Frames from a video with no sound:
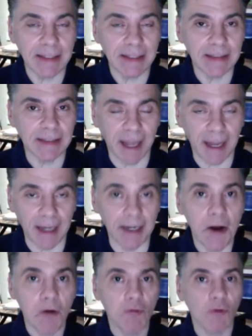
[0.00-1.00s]
done.
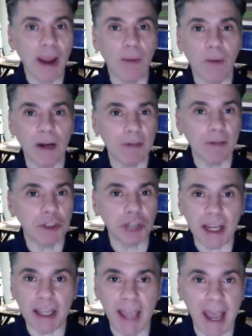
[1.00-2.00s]
Write whatever
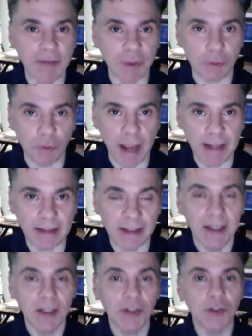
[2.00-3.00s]
check you have to write.
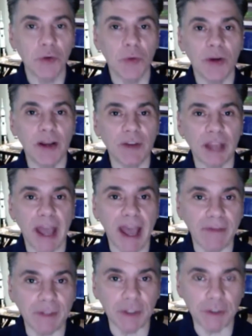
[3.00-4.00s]
Do whatever you
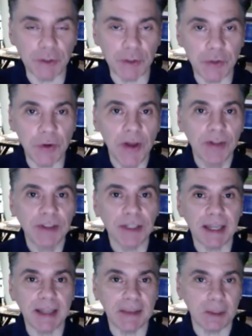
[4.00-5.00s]
have to do to
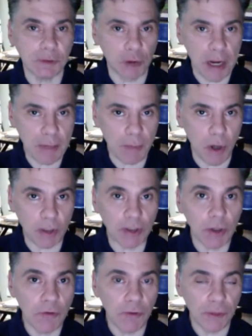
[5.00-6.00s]
get the trademarks
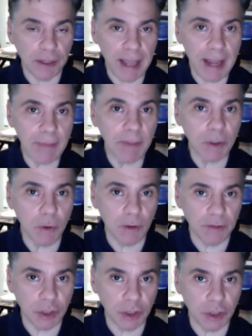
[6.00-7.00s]
for the name that you have
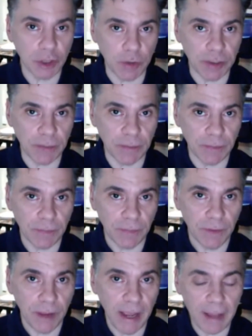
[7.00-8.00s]
chosen
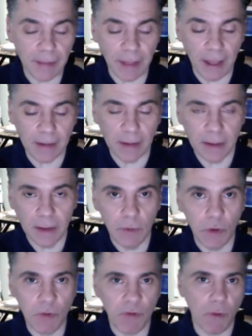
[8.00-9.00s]
and then
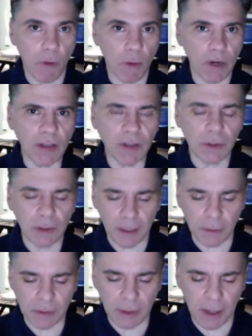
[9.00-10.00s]
move forward. I also thought it
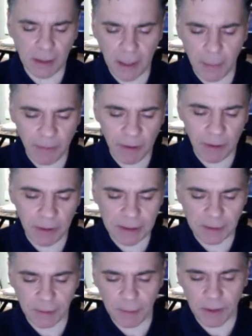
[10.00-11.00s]
was odd. A couple of other things
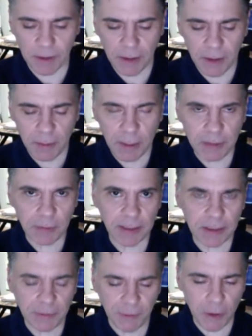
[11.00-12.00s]
from the press release.
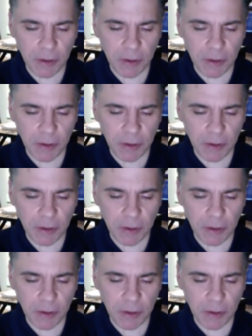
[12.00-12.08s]
First,